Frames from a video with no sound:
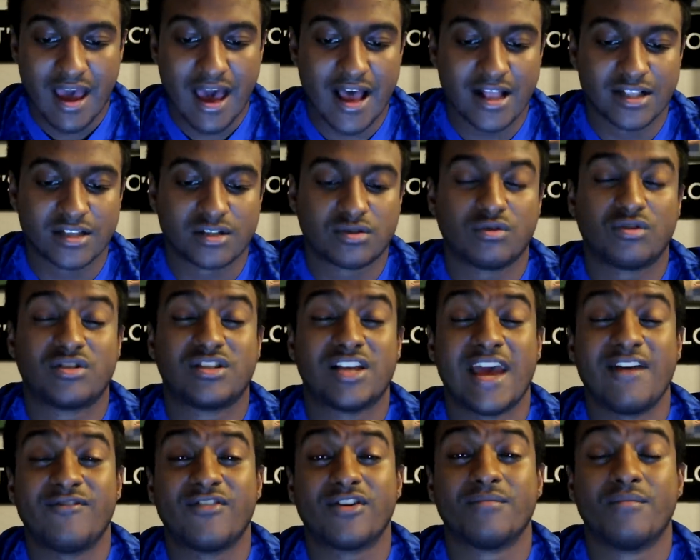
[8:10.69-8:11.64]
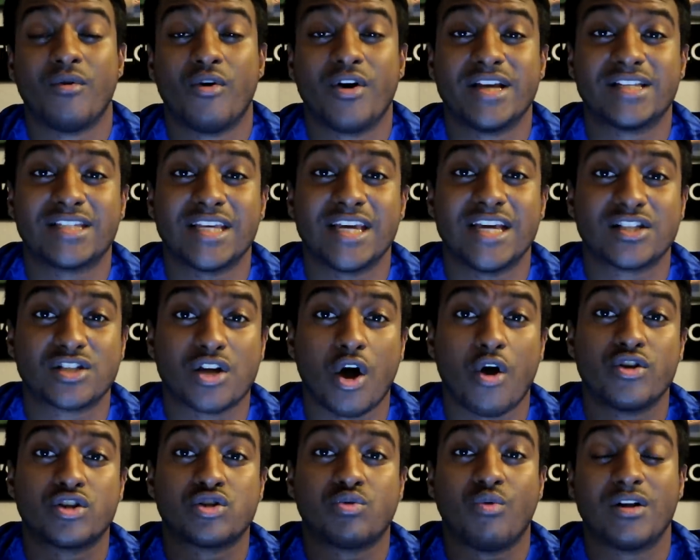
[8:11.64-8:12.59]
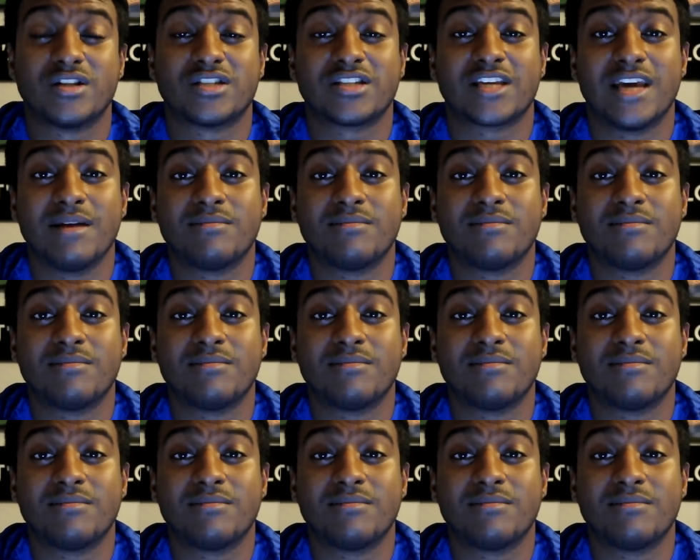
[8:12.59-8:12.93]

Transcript: And David Moyes is going to want to